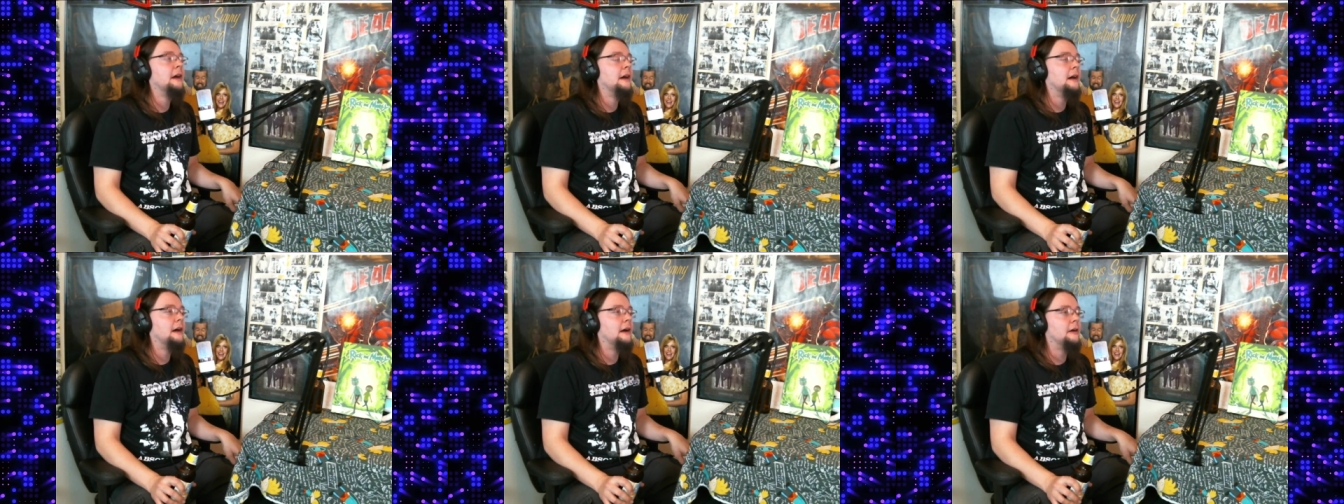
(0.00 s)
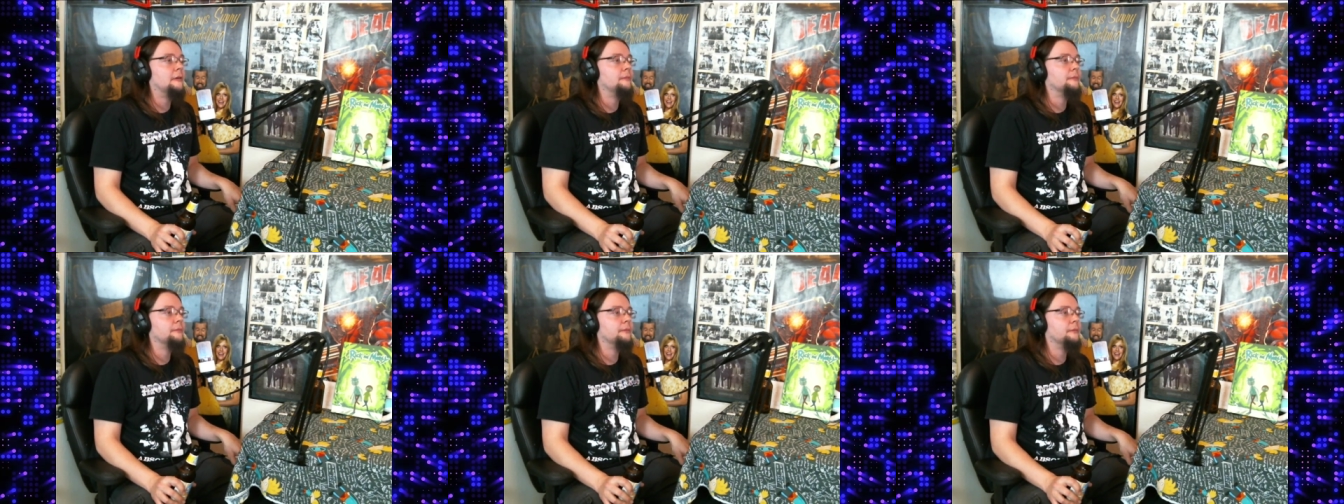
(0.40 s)

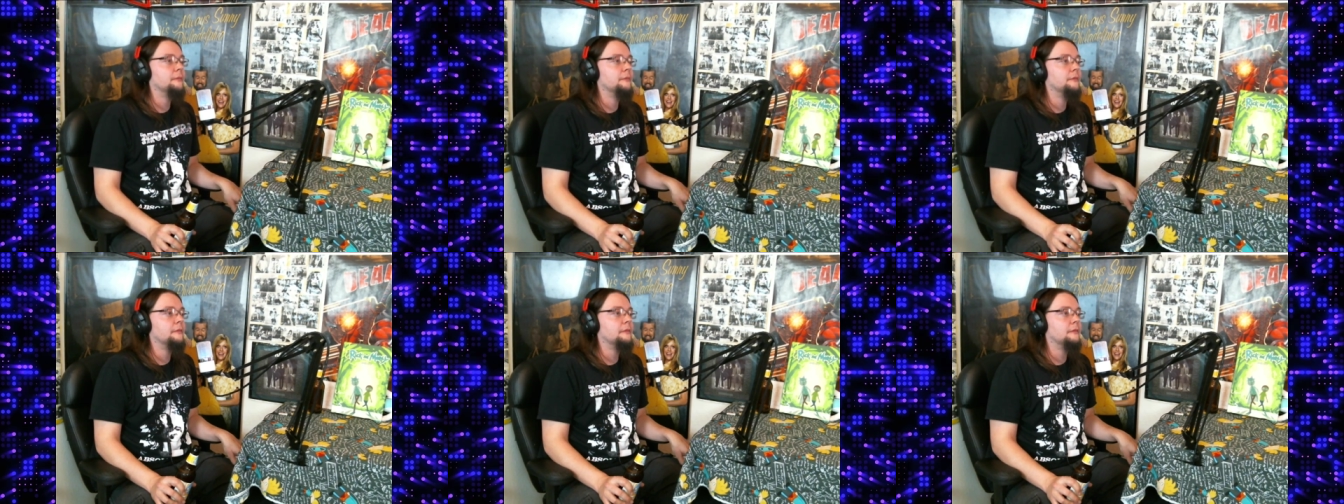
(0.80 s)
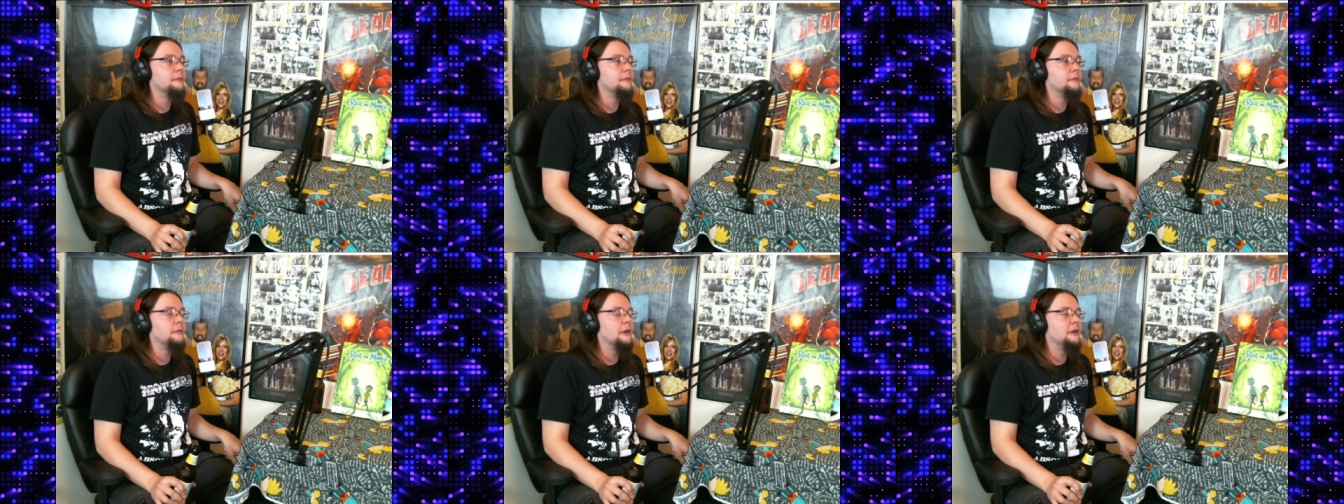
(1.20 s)

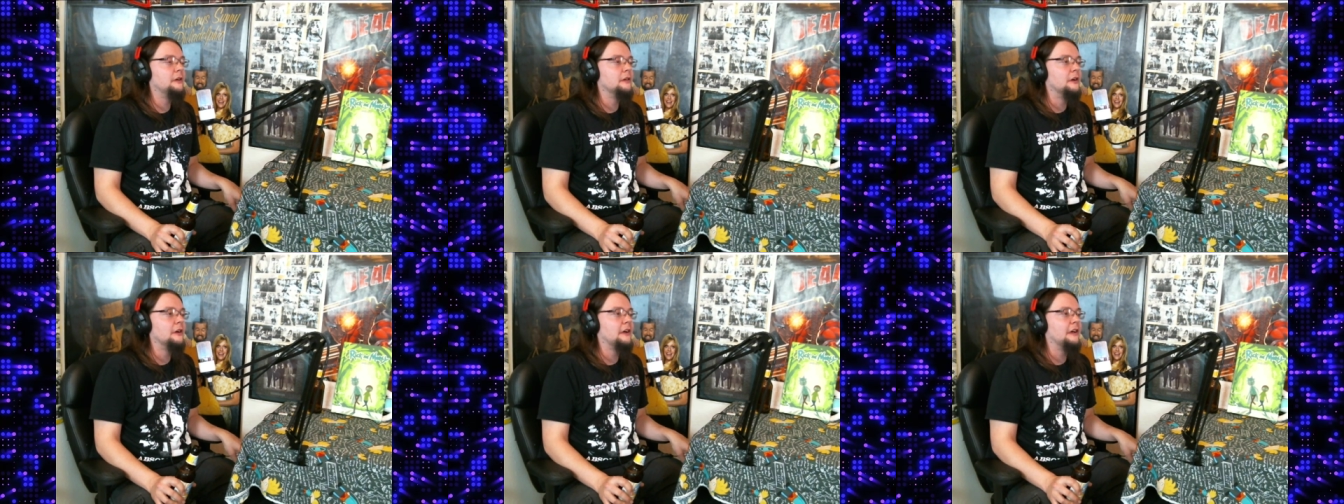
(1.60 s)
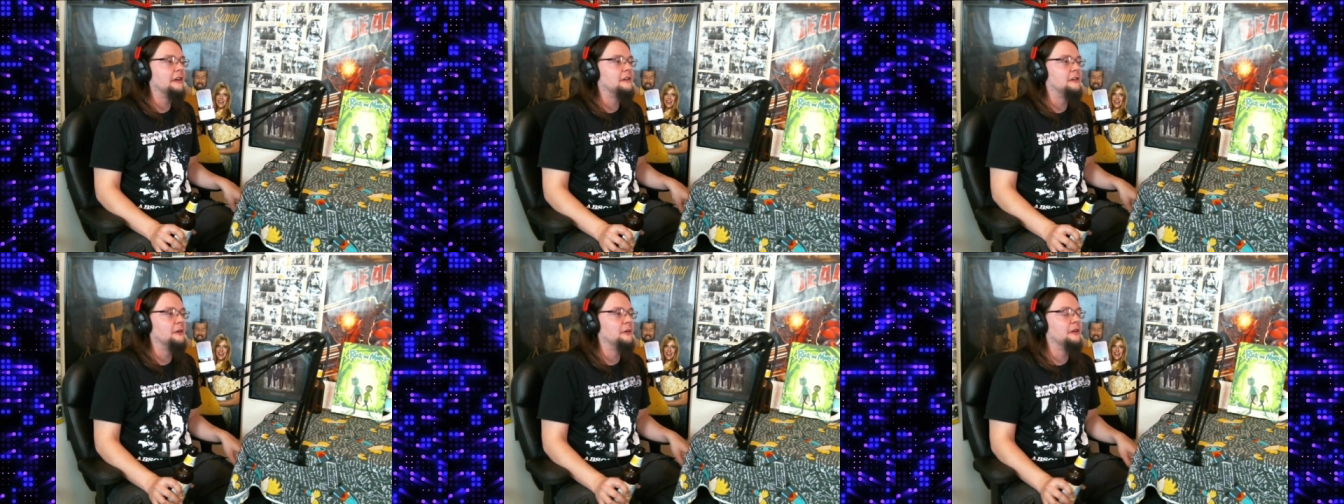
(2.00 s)
When you look
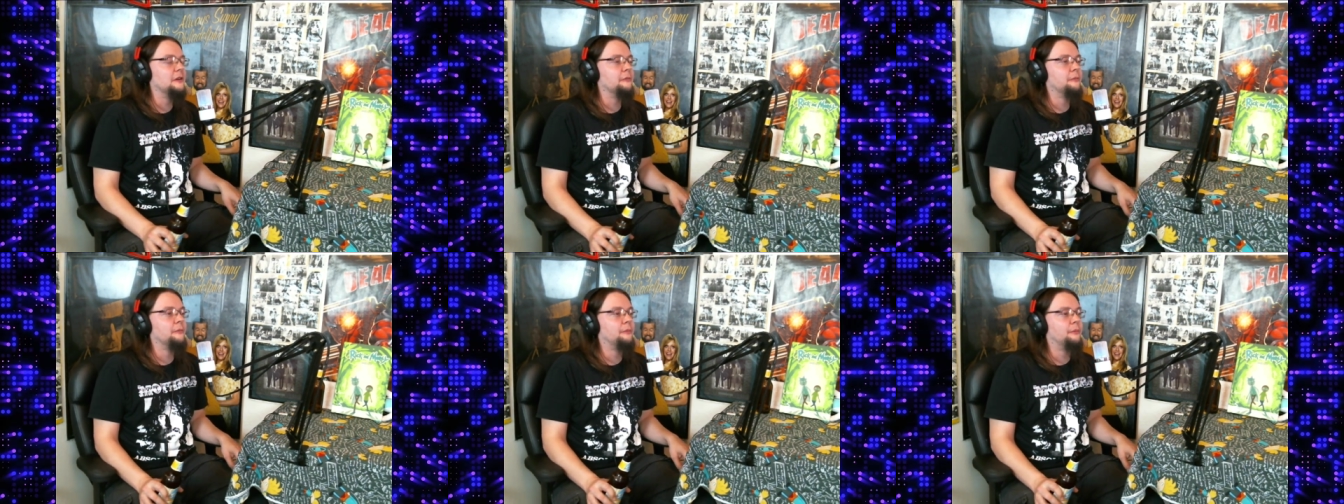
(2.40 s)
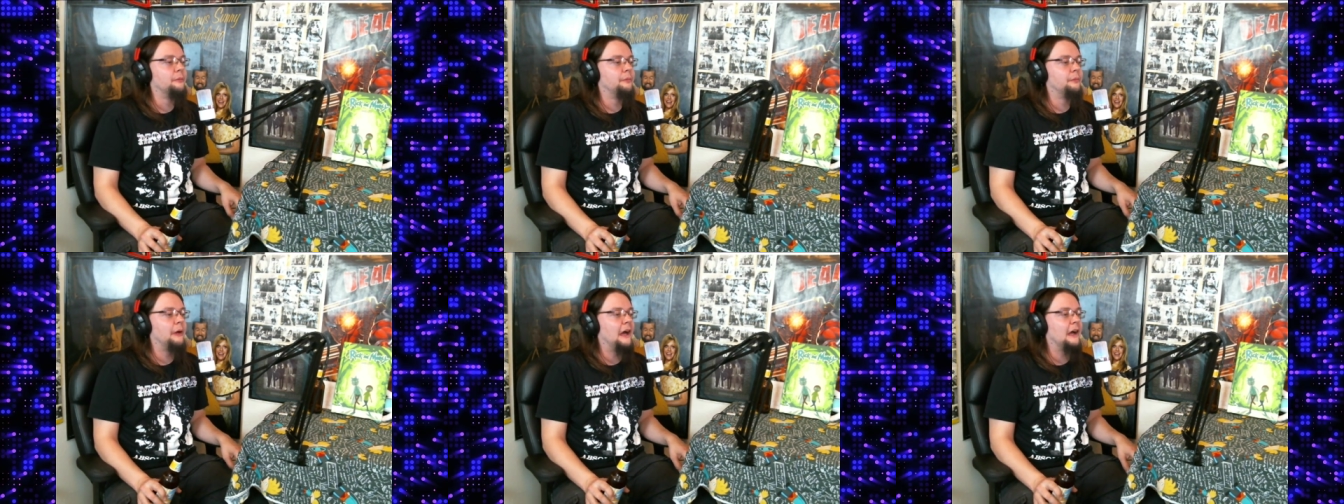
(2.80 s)
into the
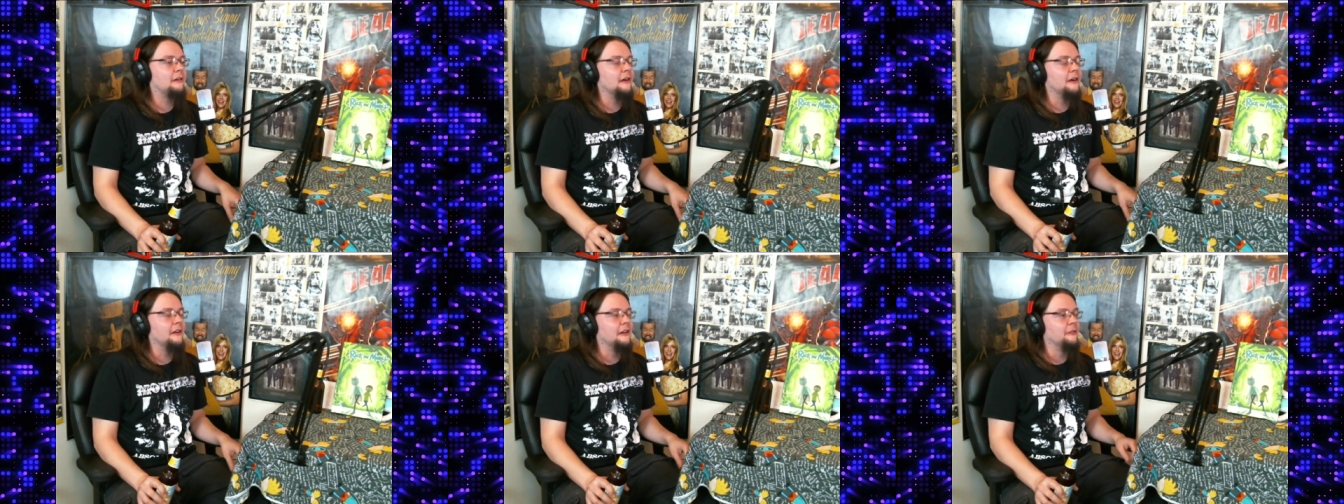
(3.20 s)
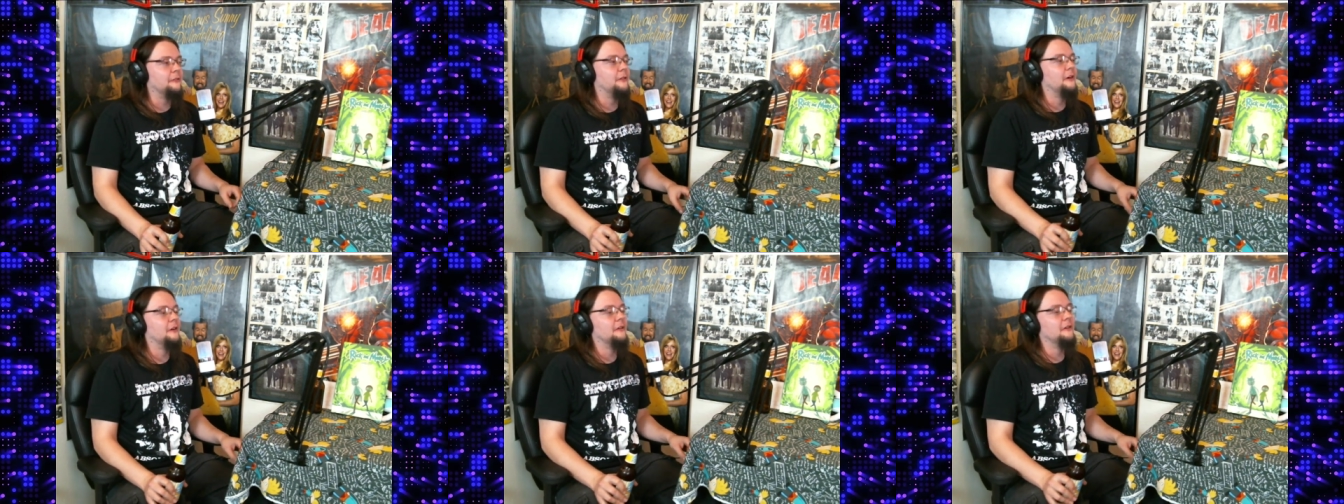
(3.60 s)
background
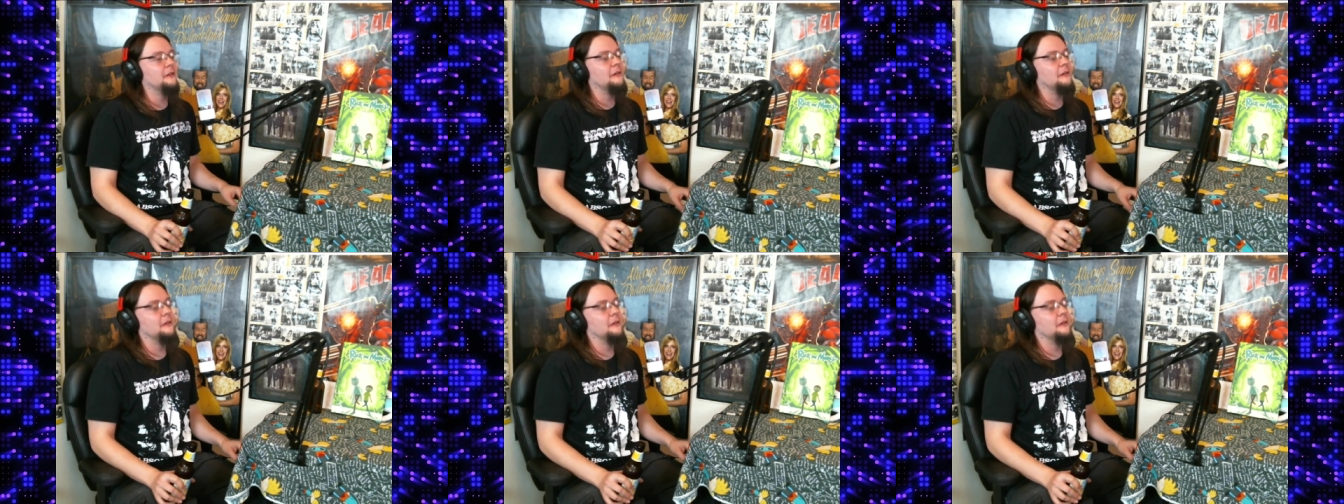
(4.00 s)
info,